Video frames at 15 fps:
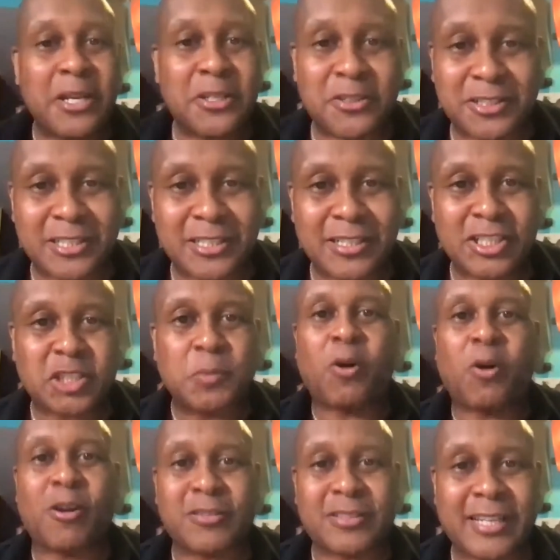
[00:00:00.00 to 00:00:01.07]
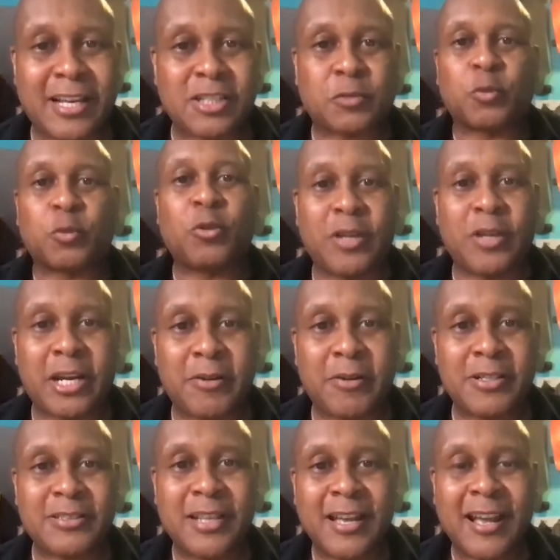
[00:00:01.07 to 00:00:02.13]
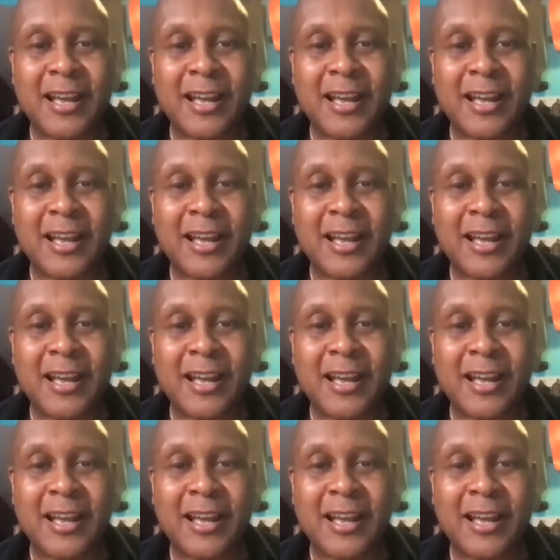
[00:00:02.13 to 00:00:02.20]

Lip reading: cities, small towns, rural areas.